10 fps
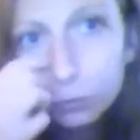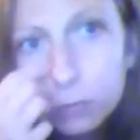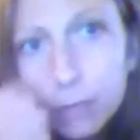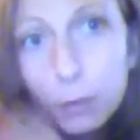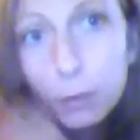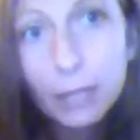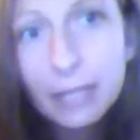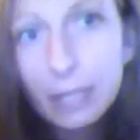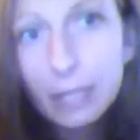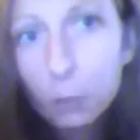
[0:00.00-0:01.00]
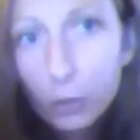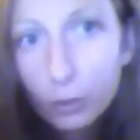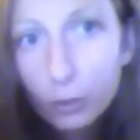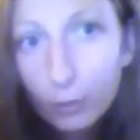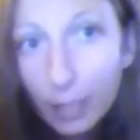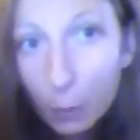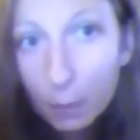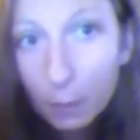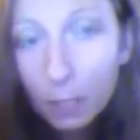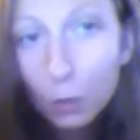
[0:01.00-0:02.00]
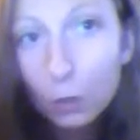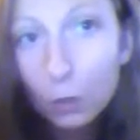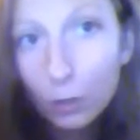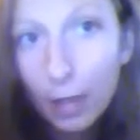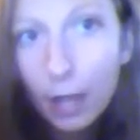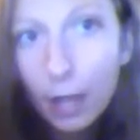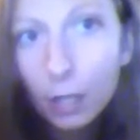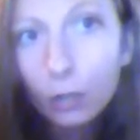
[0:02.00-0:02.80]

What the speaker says: If you would like to get a personal reading with me, you can do that.